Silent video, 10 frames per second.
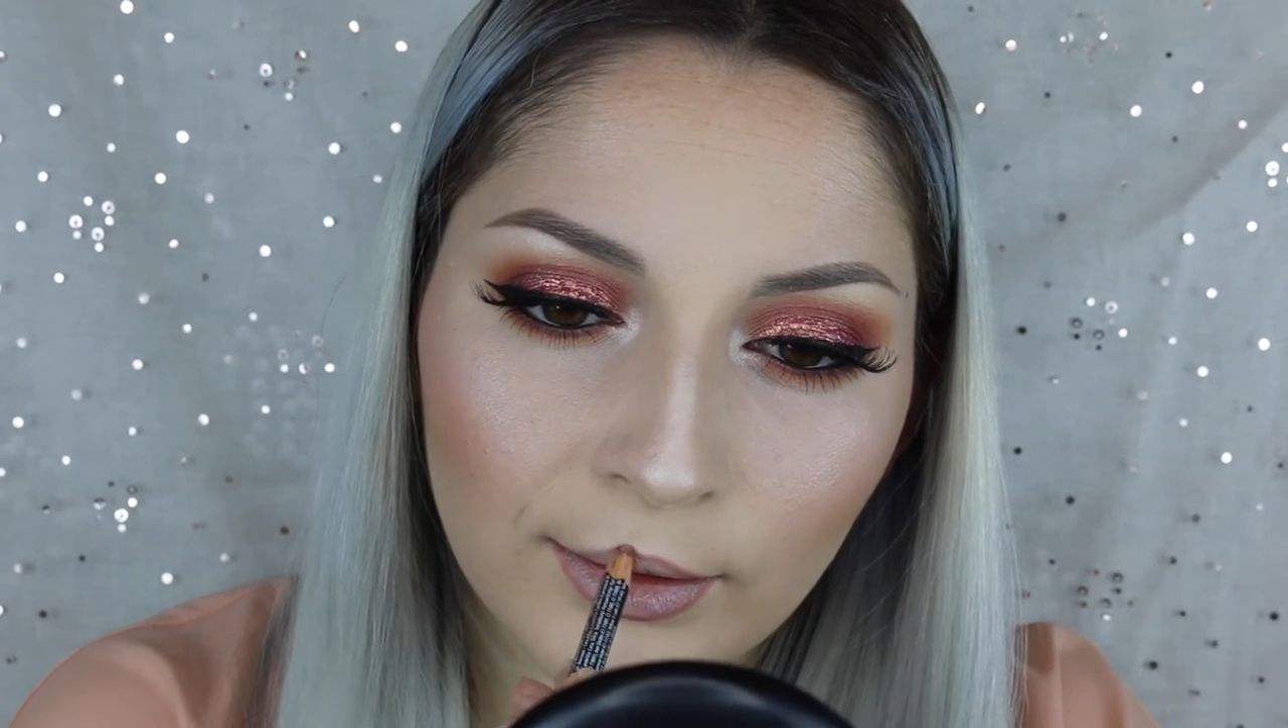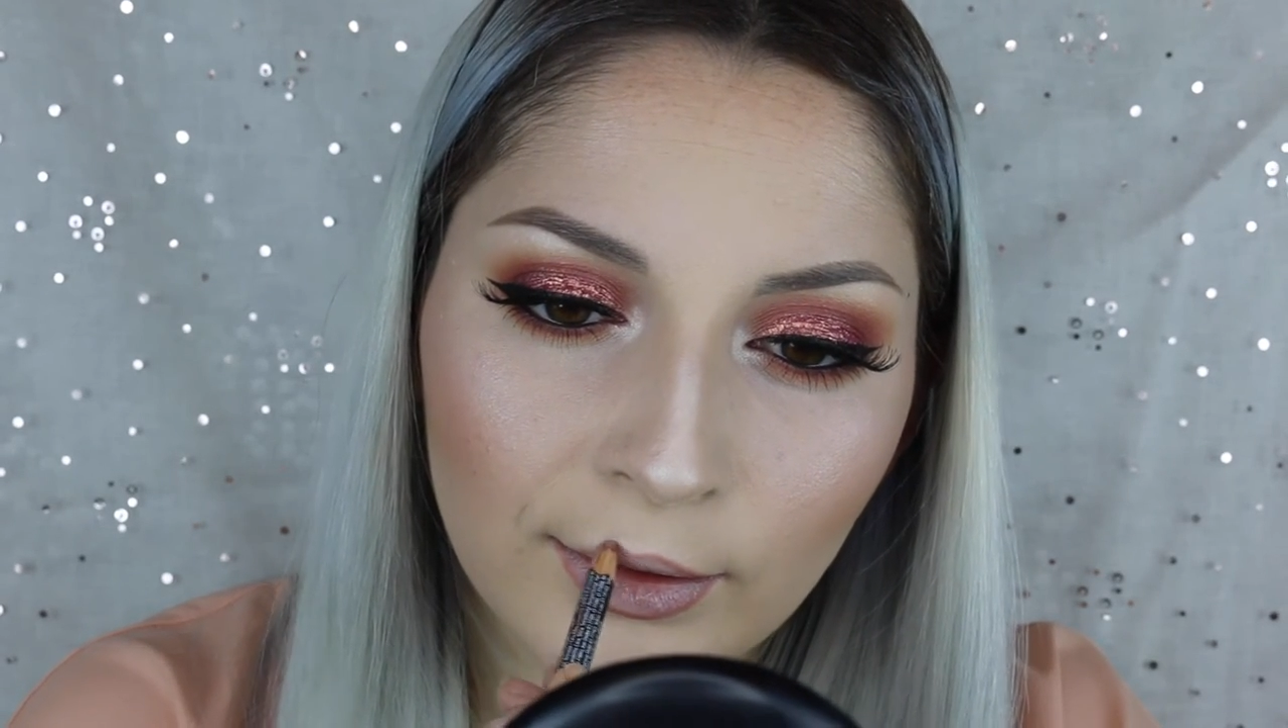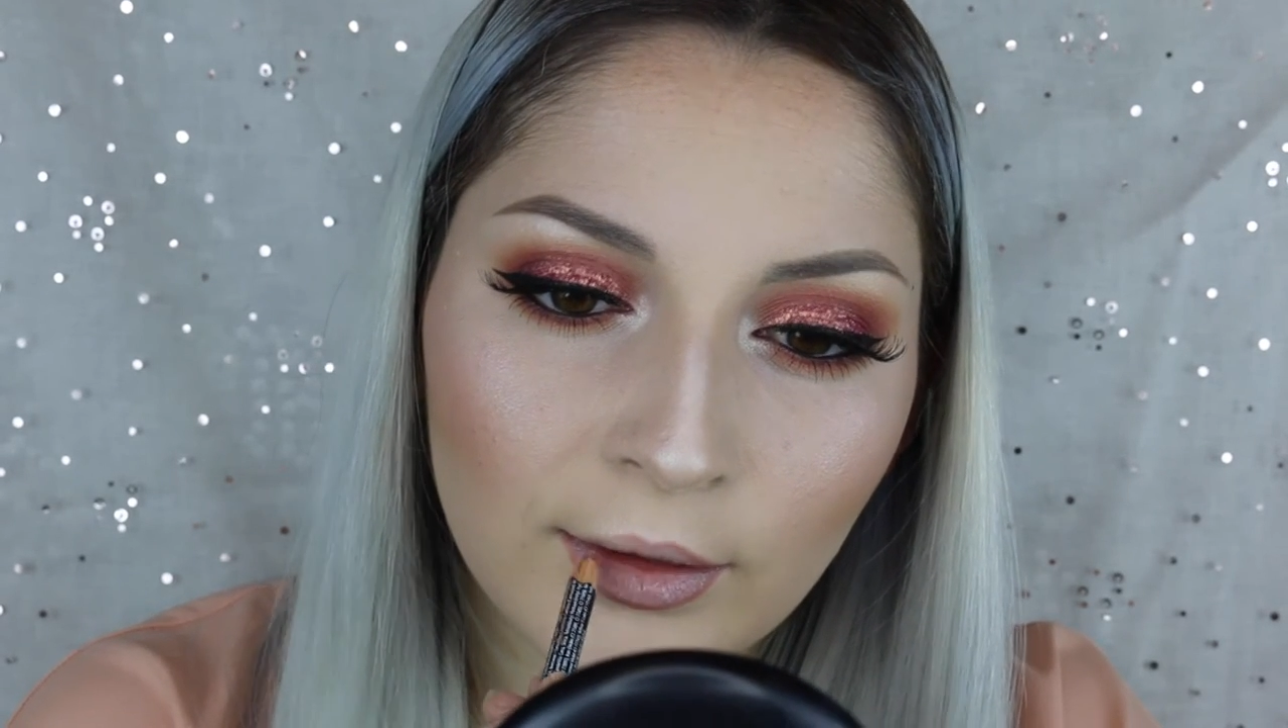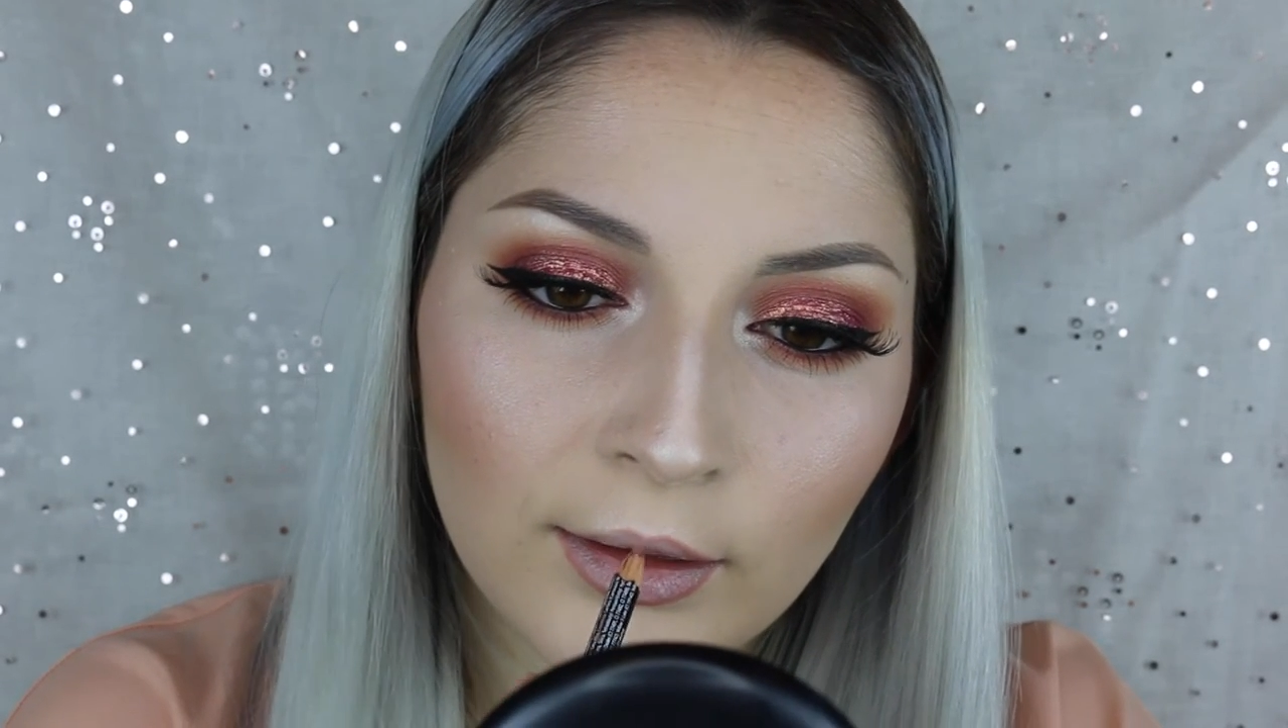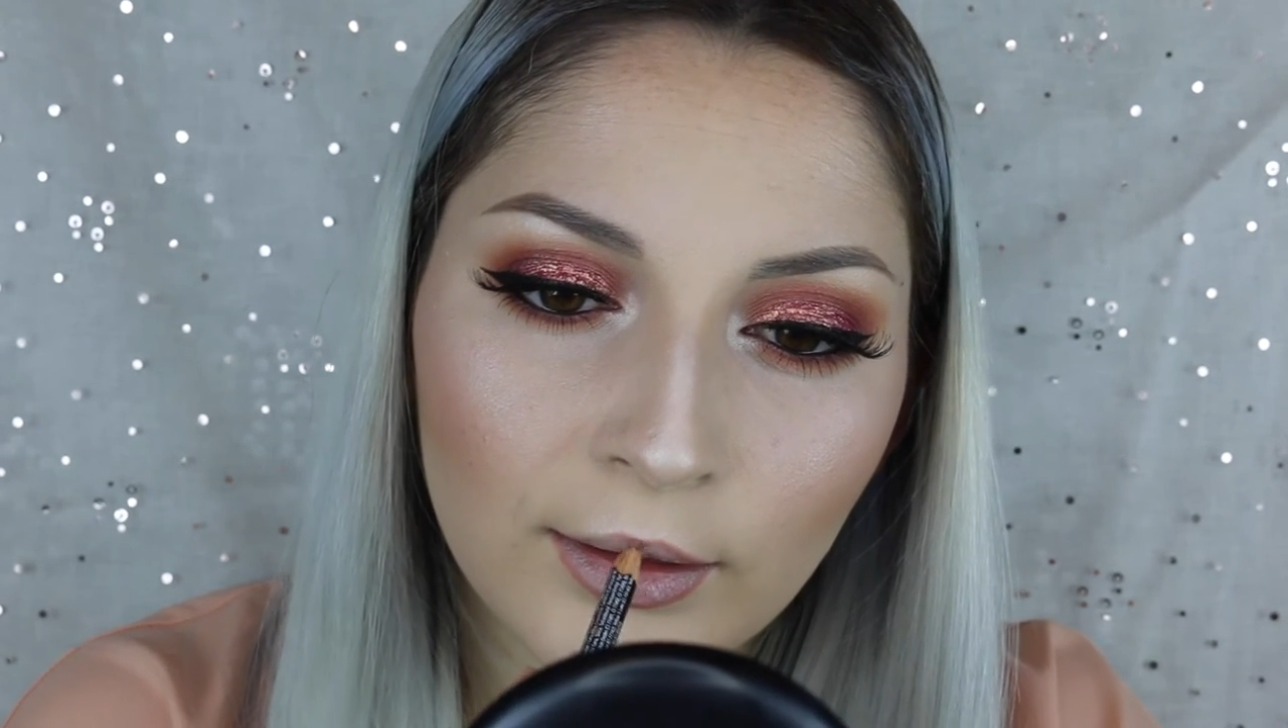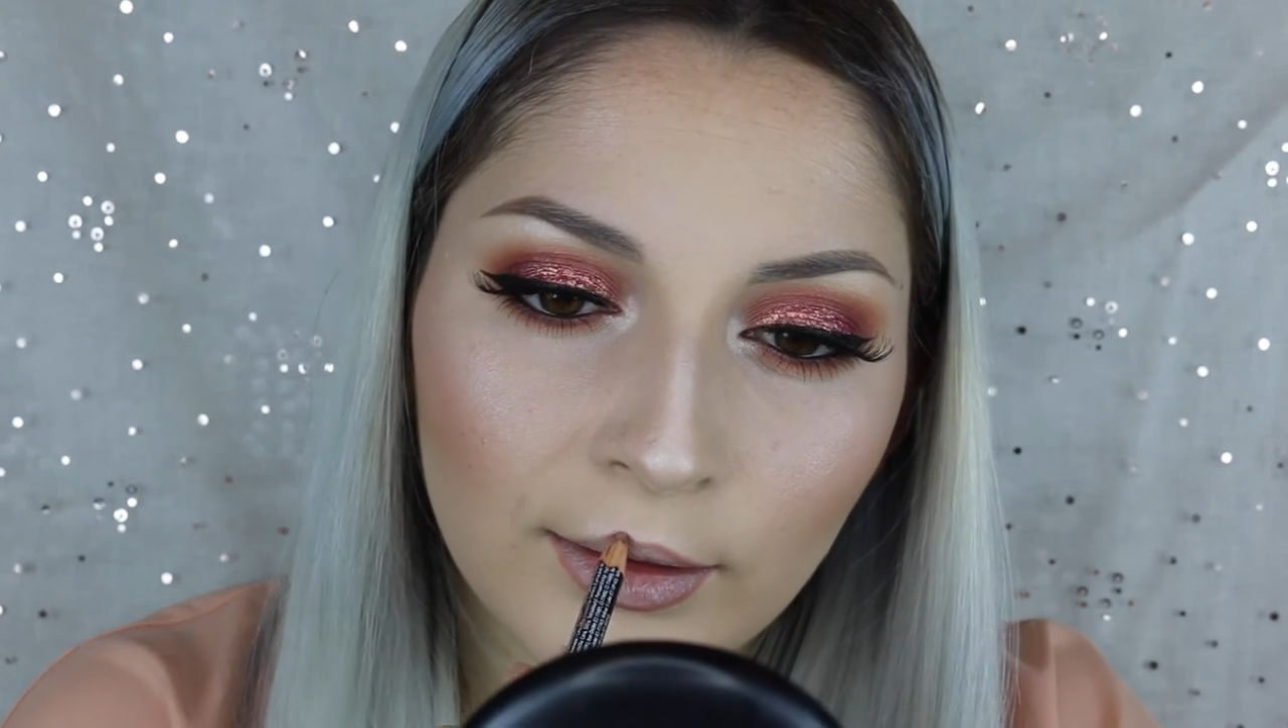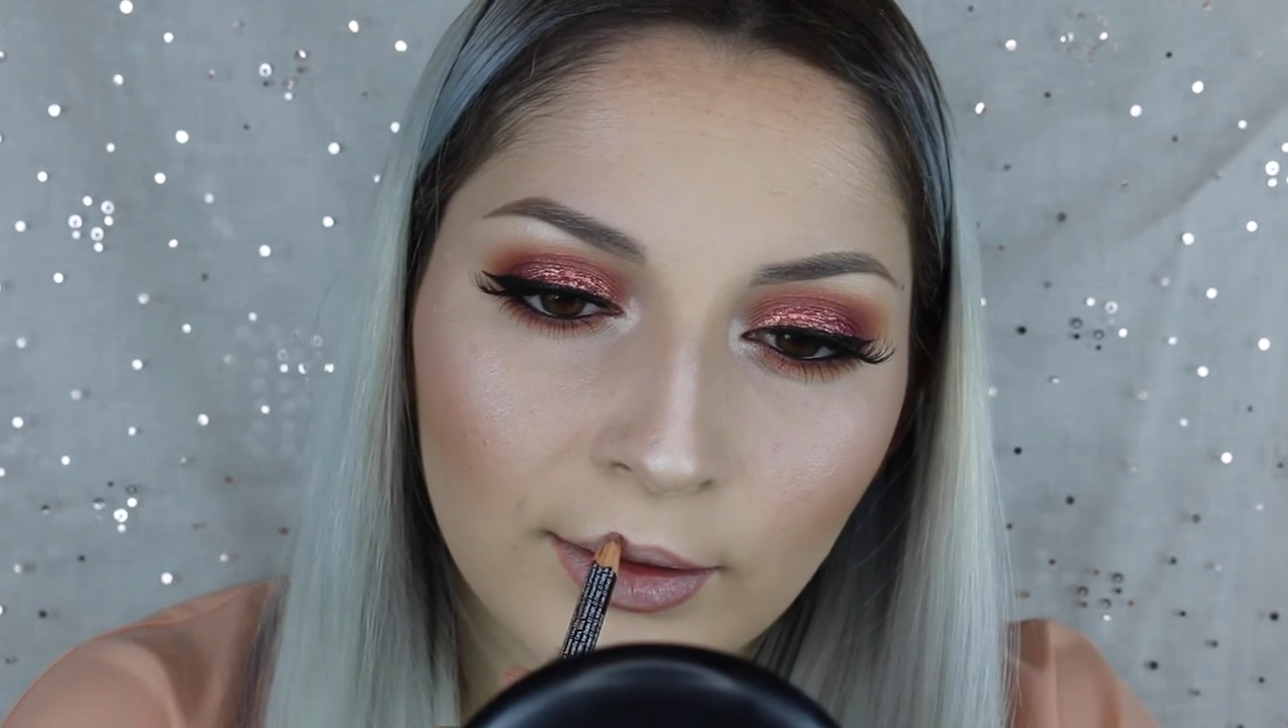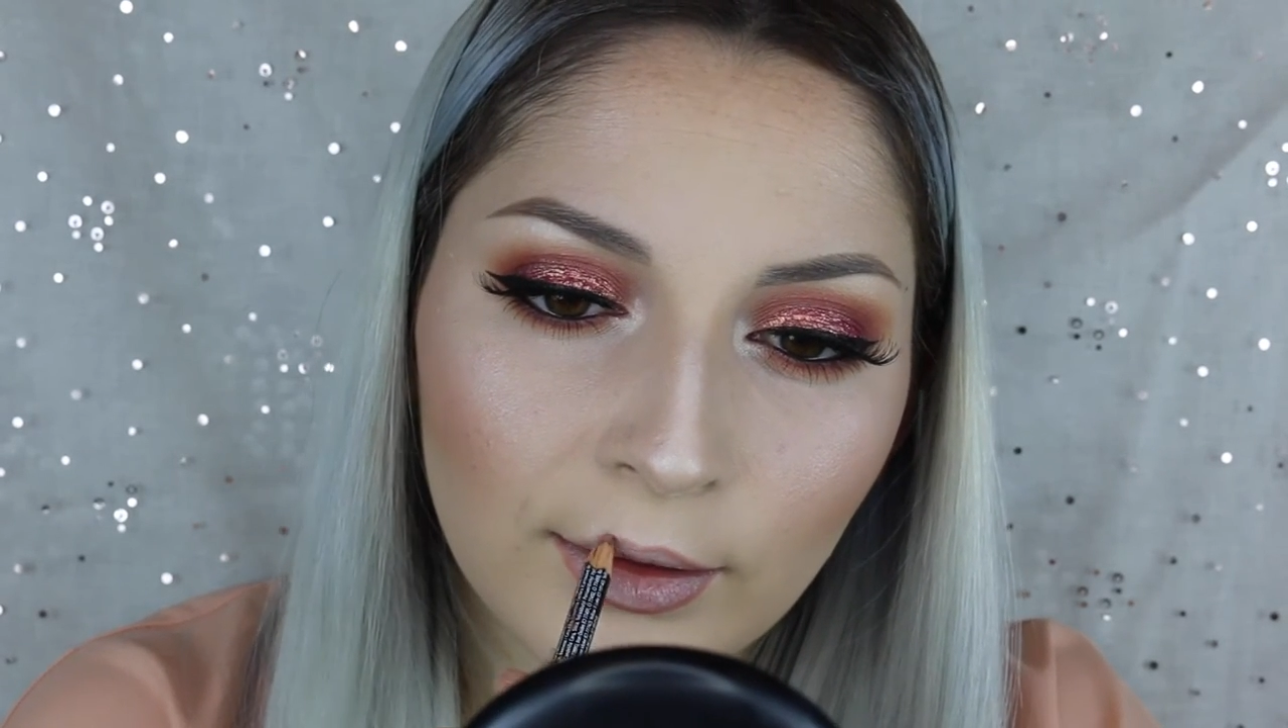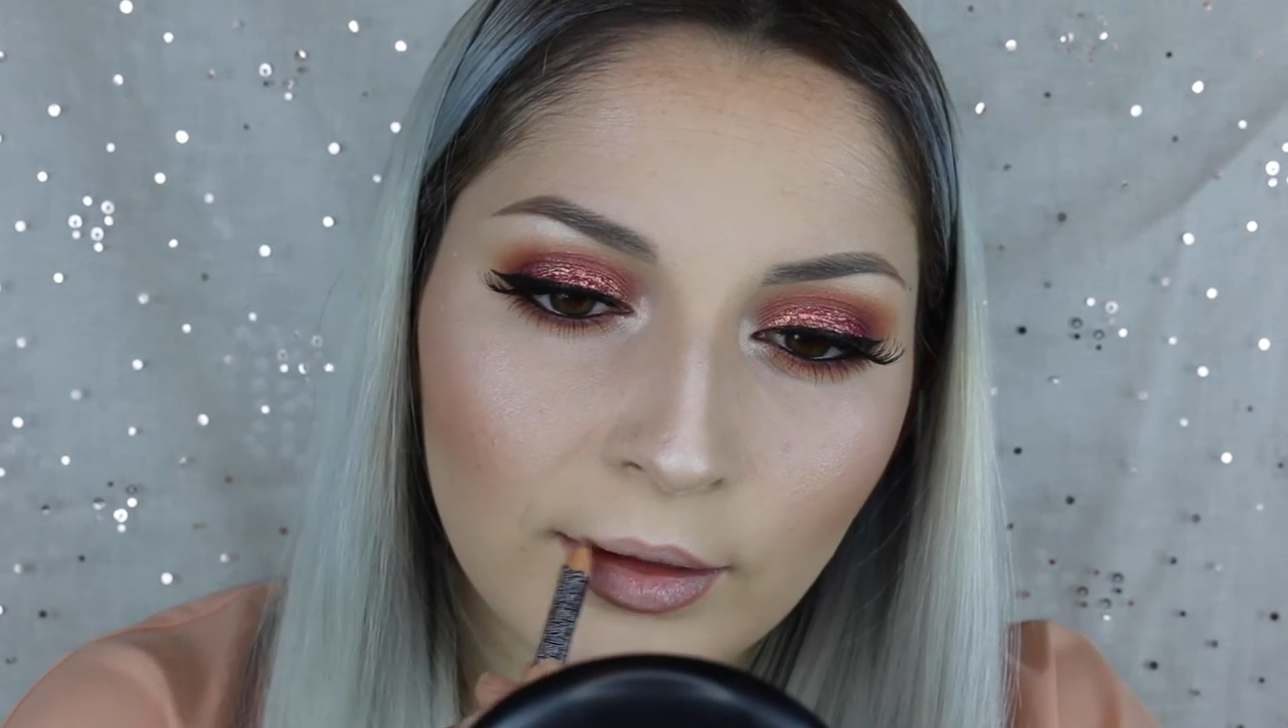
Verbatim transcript: and